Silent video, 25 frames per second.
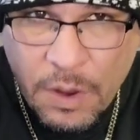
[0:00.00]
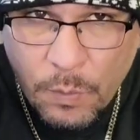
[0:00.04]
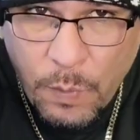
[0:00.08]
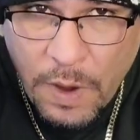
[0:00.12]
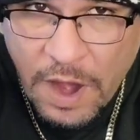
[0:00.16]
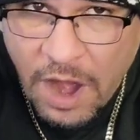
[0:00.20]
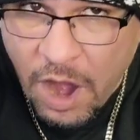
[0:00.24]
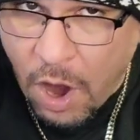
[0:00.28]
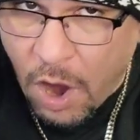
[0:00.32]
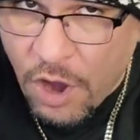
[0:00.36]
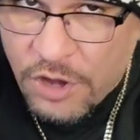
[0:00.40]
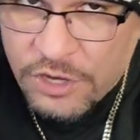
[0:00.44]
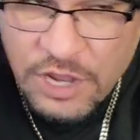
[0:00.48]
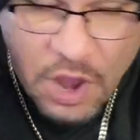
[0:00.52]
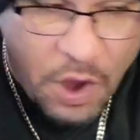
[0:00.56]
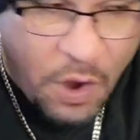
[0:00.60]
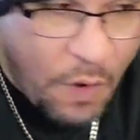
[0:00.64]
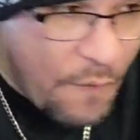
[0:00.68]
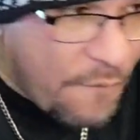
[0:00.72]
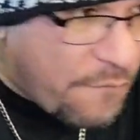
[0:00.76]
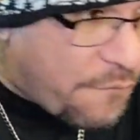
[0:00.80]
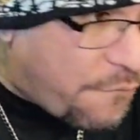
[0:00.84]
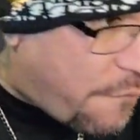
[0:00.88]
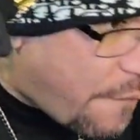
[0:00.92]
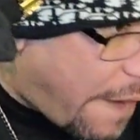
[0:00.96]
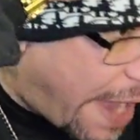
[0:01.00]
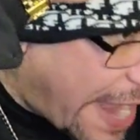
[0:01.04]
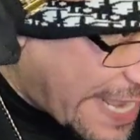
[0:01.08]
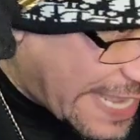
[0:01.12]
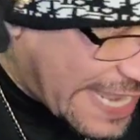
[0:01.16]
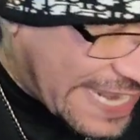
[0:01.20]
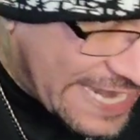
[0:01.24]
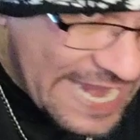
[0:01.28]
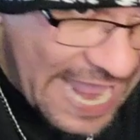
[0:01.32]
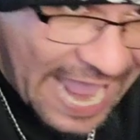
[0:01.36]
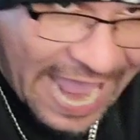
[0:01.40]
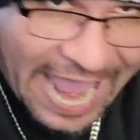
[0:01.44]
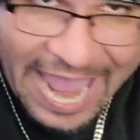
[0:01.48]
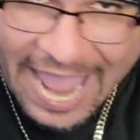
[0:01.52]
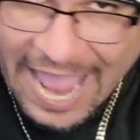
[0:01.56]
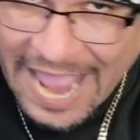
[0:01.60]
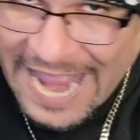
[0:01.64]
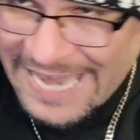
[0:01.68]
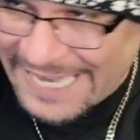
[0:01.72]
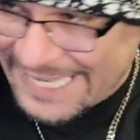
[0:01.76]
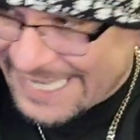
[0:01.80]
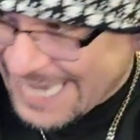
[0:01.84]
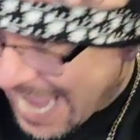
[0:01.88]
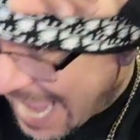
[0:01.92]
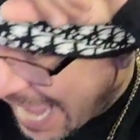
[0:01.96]
Where are your fucking
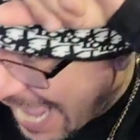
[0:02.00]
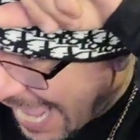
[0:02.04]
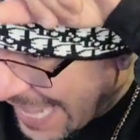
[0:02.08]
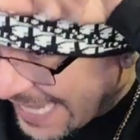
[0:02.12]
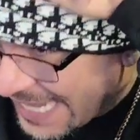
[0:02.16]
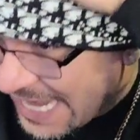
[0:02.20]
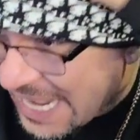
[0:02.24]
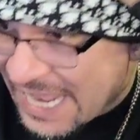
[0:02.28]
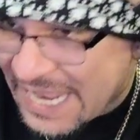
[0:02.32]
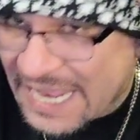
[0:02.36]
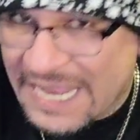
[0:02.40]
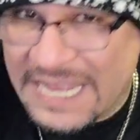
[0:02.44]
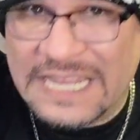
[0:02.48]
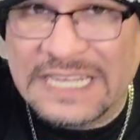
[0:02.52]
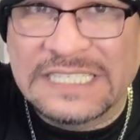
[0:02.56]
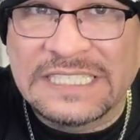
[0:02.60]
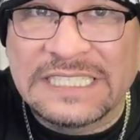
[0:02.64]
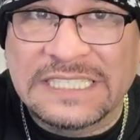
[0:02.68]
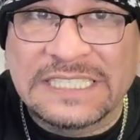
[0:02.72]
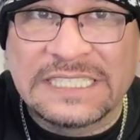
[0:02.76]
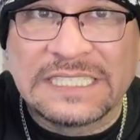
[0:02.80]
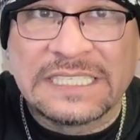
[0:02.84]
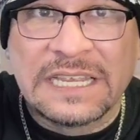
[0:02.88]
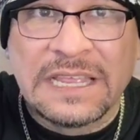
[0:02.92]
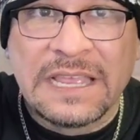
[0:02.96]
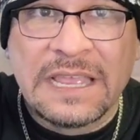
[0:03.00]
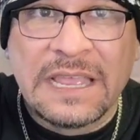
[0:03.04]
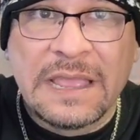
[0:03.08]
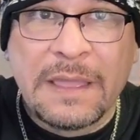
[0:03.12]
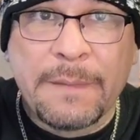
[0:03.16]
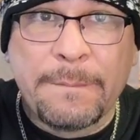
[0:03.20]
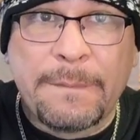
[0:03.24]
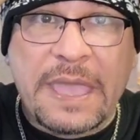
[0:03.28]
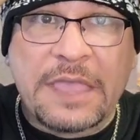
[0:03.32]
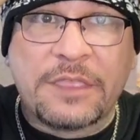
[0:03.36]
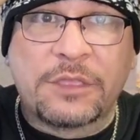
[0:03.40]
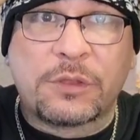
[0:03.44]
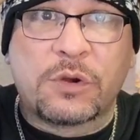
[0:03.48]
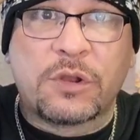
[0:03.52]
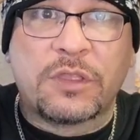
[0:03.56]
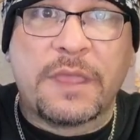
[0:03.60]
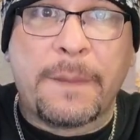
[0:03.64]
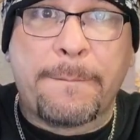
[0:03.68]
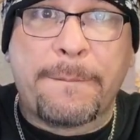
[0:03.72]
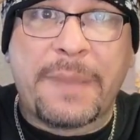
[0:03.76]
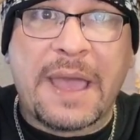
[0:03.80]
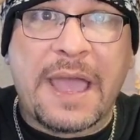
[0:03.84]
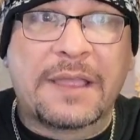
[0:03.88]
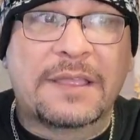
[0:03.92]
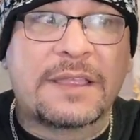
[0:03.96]
antennas? Pedro
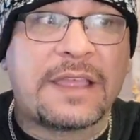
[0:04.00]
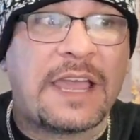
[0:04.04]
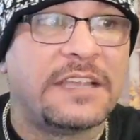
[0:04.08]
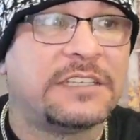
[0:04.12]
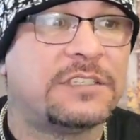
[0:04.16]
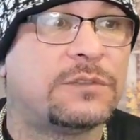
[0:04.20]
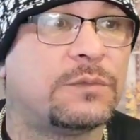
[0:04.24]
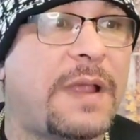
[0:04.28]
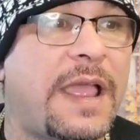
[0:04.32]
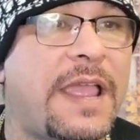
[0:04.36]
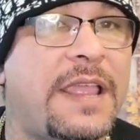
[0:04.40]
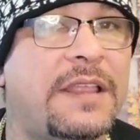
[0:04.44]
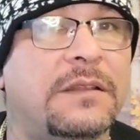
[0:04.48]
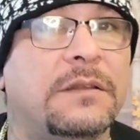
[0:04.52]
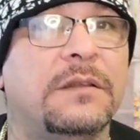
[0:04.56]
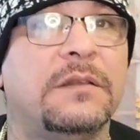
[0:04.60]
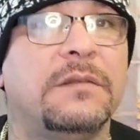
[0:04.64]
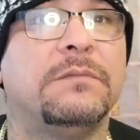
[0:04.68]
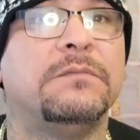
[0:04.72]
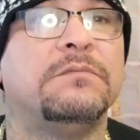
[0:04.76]
de Pacas, right?